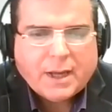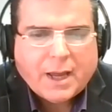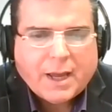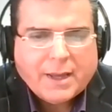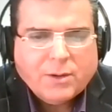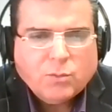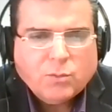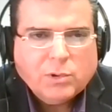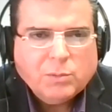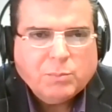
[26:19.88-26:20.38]

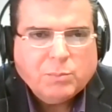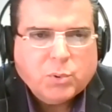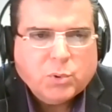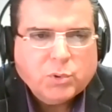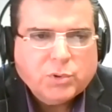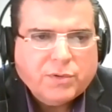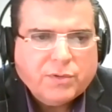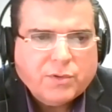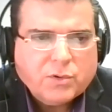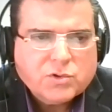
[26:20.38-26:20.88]
I will
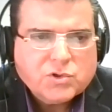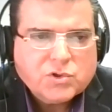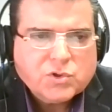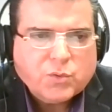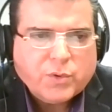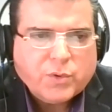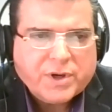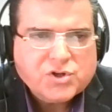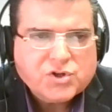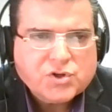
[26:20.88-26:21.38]
put those
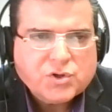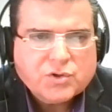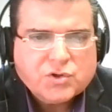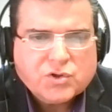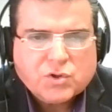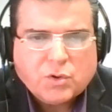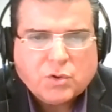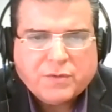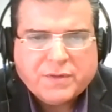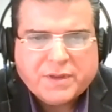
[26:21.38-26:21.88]

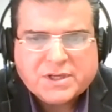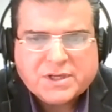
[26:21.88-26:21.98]
questions on the